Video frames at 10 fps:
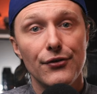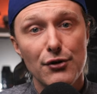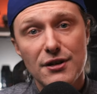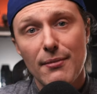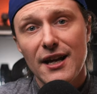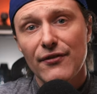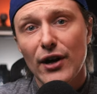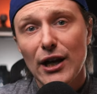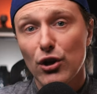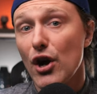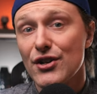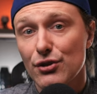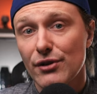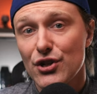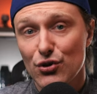So to make a very long
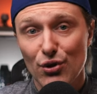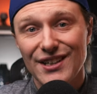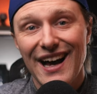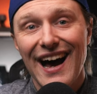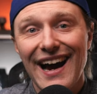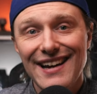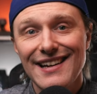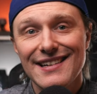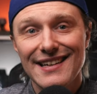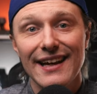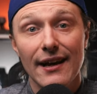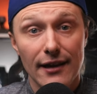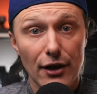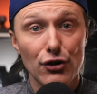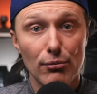story short, I needed to get
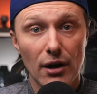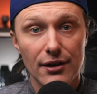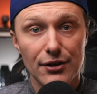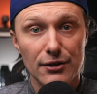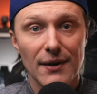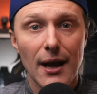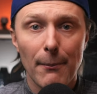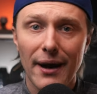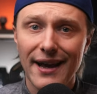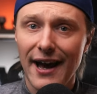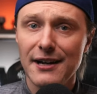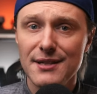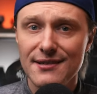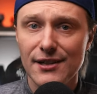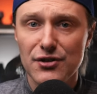a new monitor. My
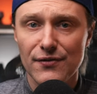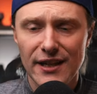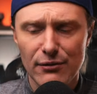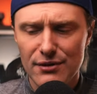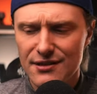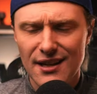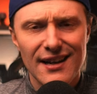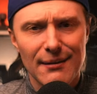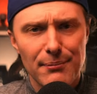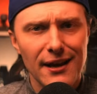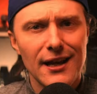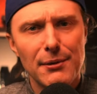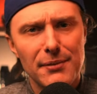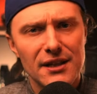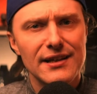Atomos Ninja V was picking up a
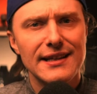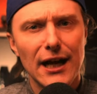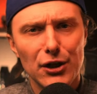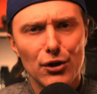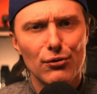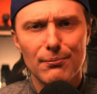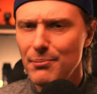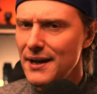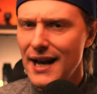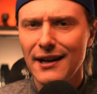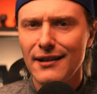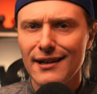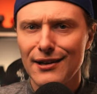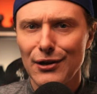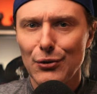bit of a yellow,
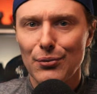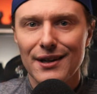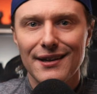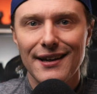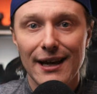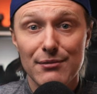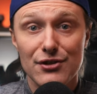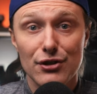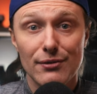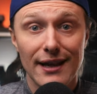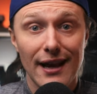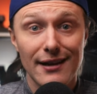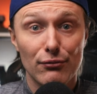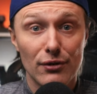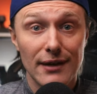banana-like hue when it came to doing
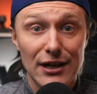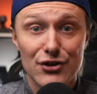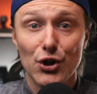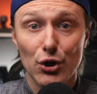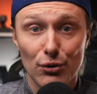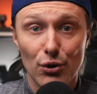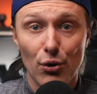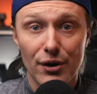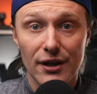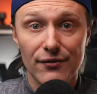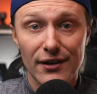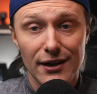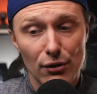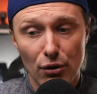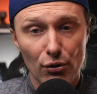any internal recording of
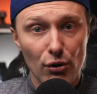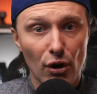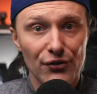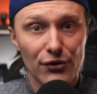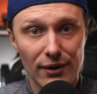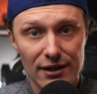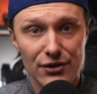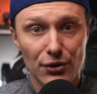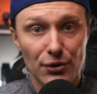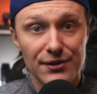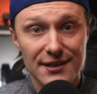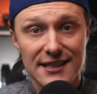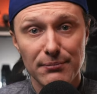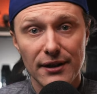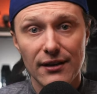video or also internal
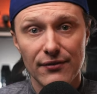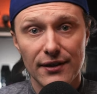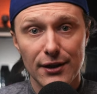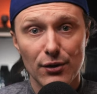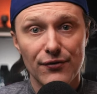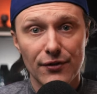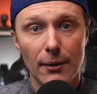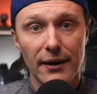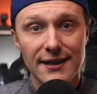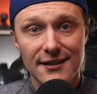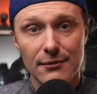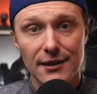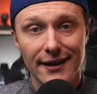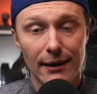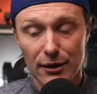display of video from my cinema
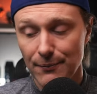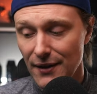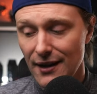camera.